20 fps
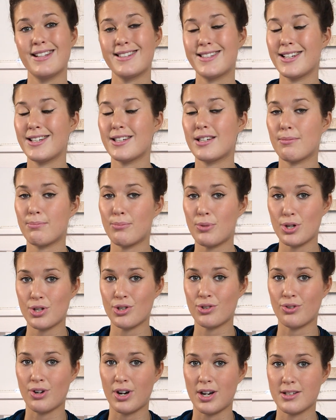Tinted
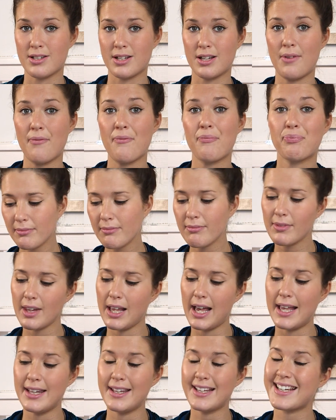Moisturiser.
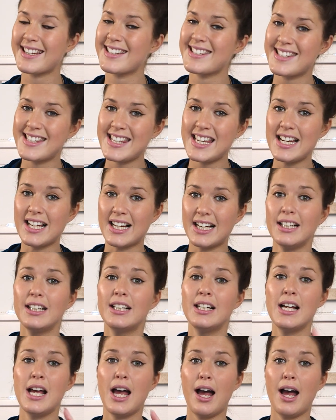And the concealer,